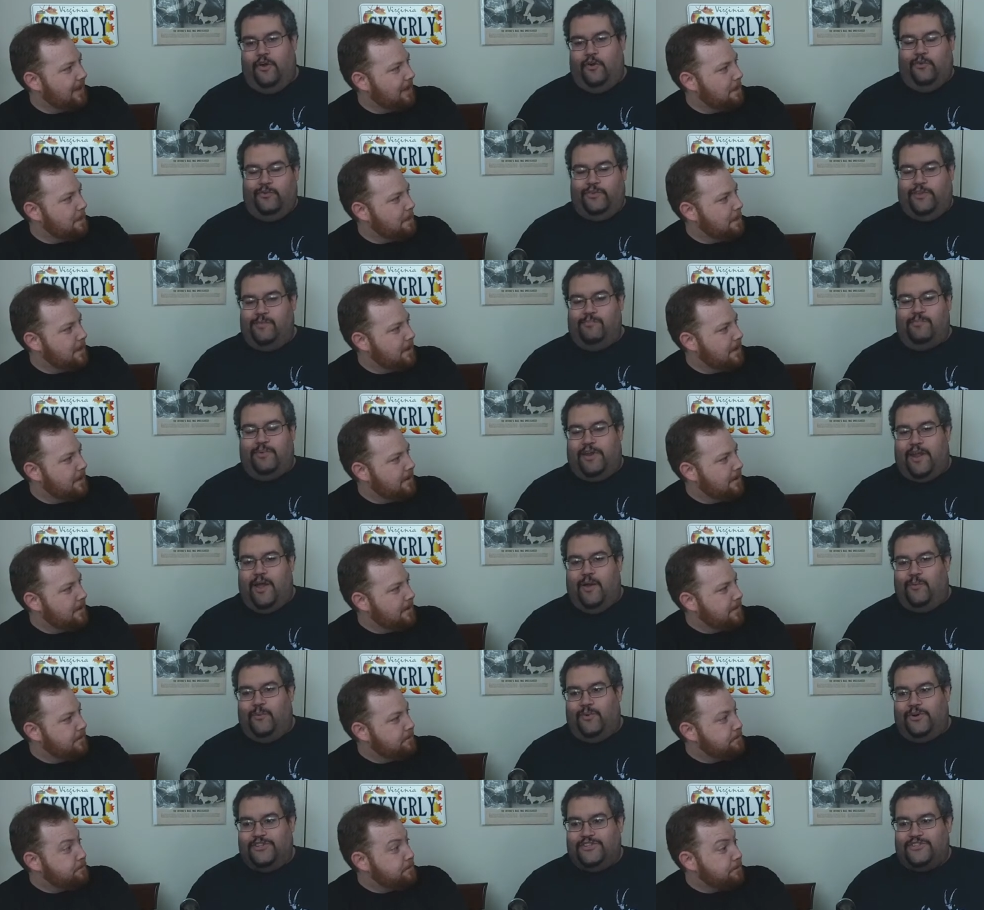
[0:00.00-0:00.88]
Speaker 1: that only put
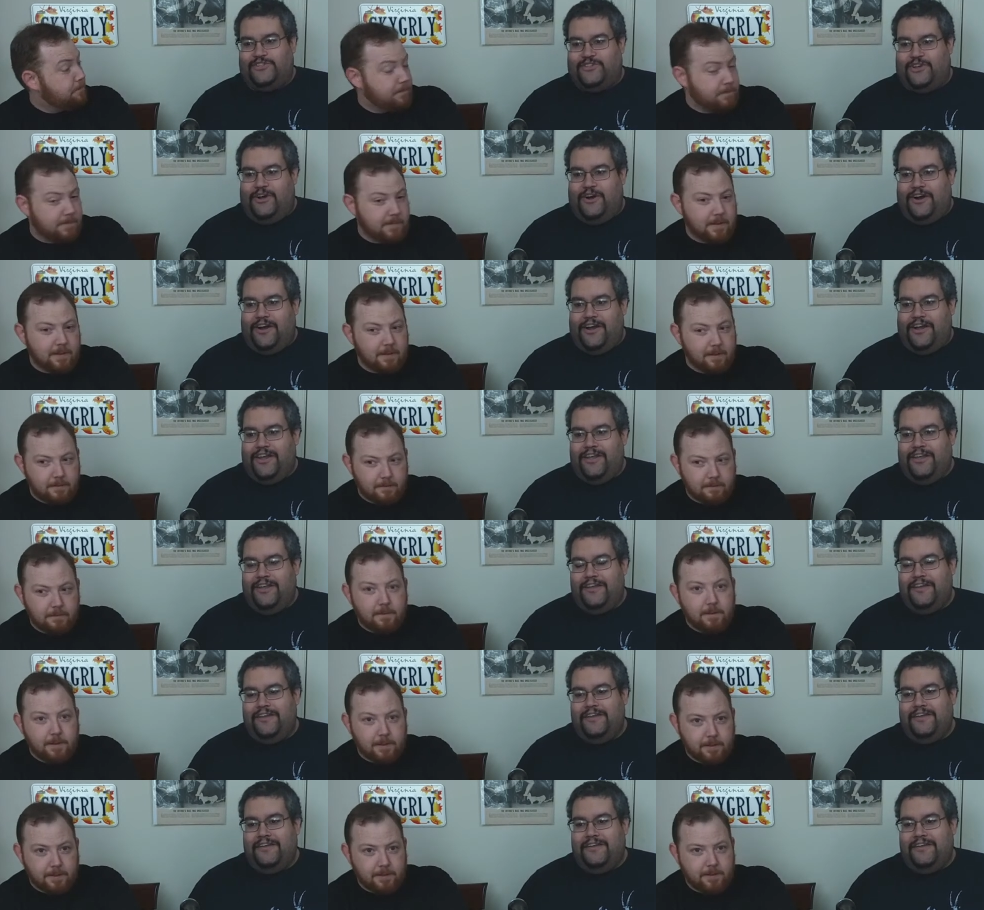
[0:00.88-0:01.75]
out one song.
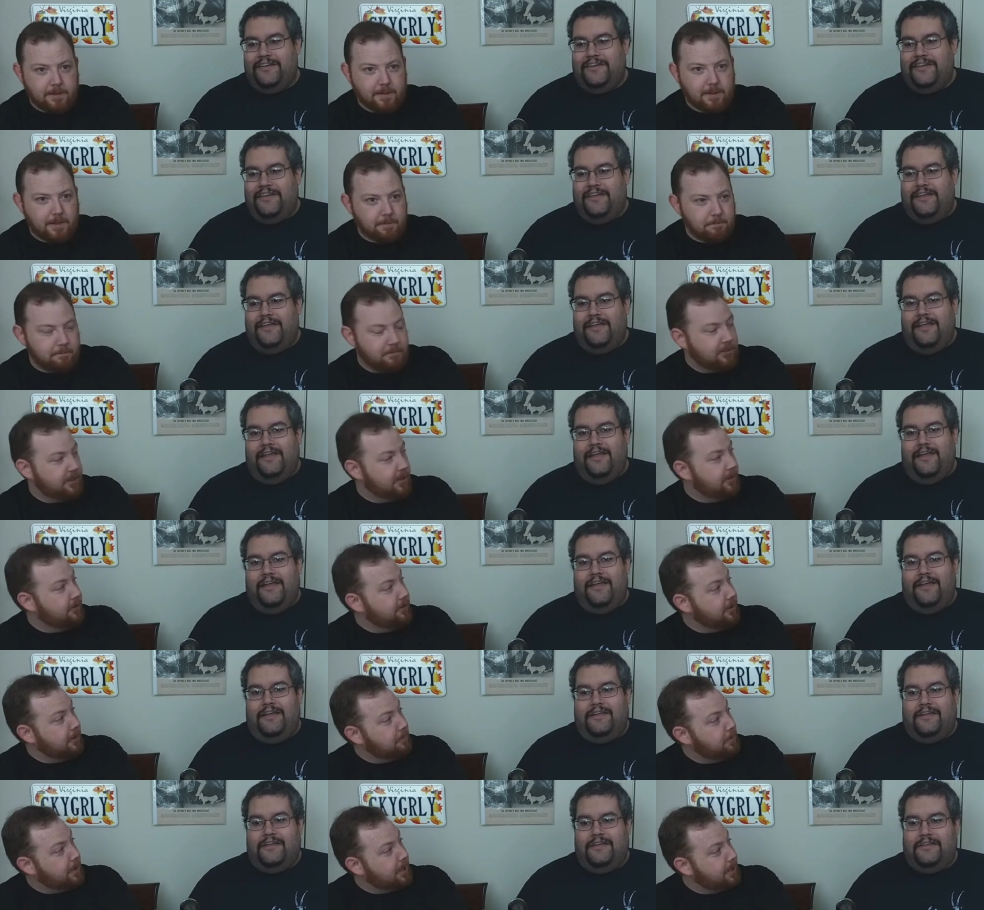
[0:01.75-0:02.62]
Speaker 2: Yep,
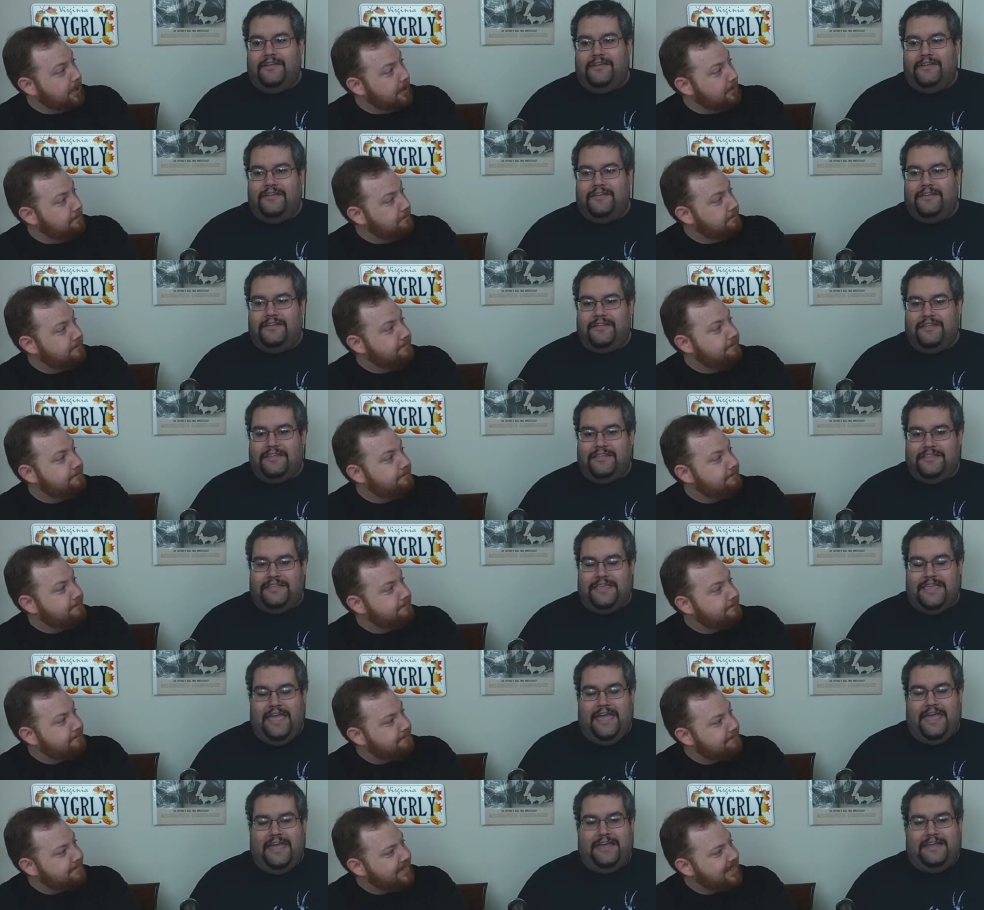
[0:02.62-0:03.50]
Sizzling Bacon.
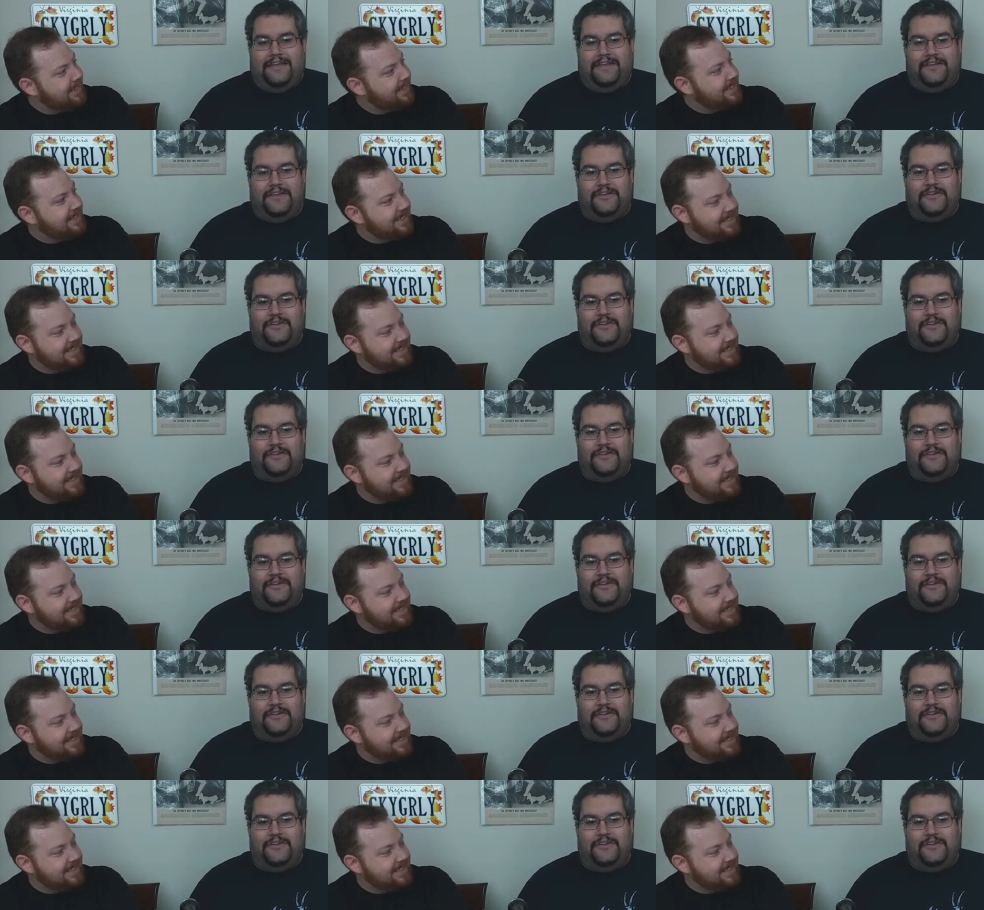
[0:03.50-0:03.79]
Speaker 1: Yeah,